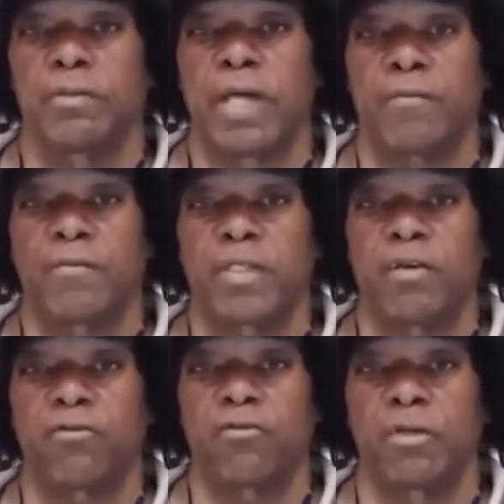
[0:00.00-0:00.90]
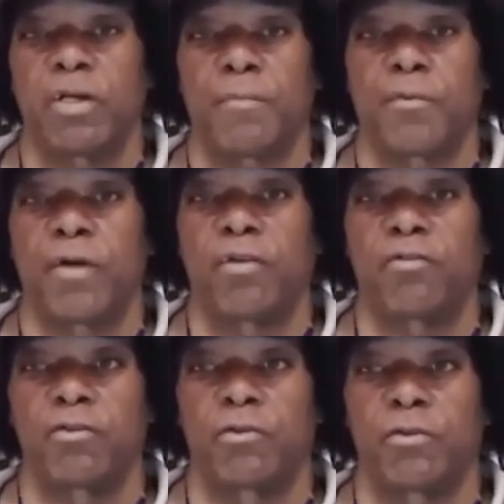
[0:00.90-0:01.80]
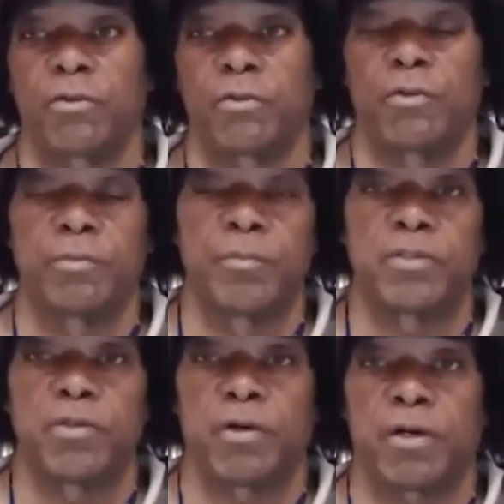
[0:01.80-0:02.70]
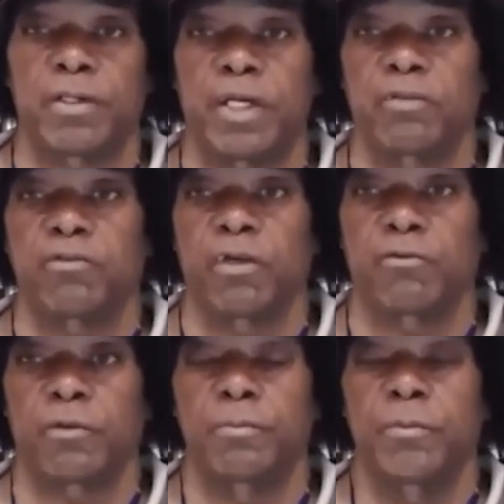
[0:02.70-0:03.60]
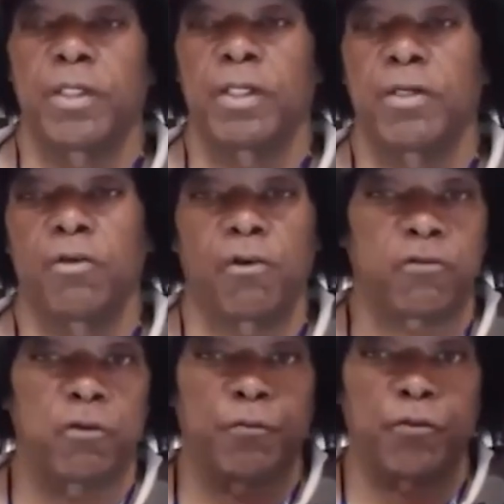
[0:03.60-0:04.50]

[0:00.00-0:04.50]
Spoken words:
navigation and operations on Midgard, etc. And also for